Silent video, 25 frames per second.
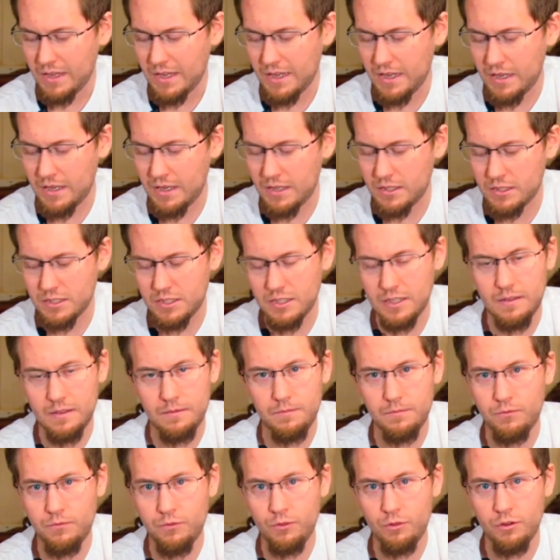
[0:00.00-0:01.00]
And
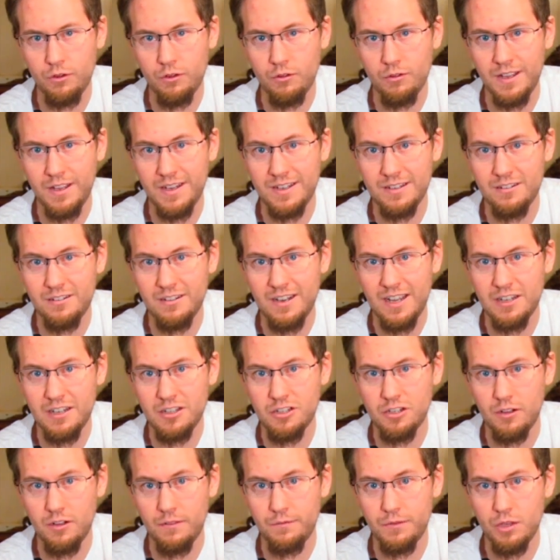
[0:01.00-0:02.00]
for your
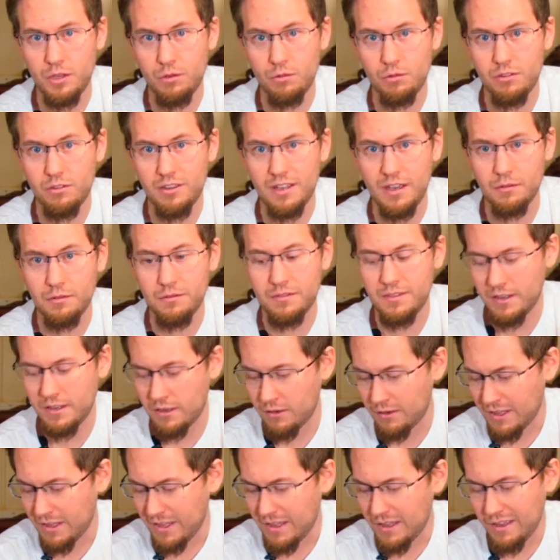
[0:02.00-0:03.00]
international viewers out
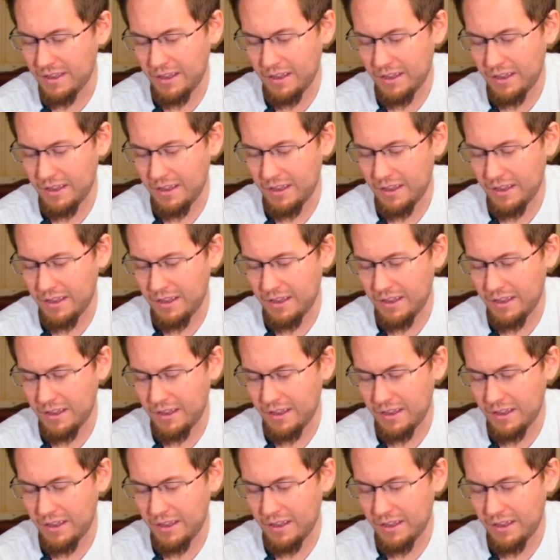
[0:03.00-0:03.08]
there,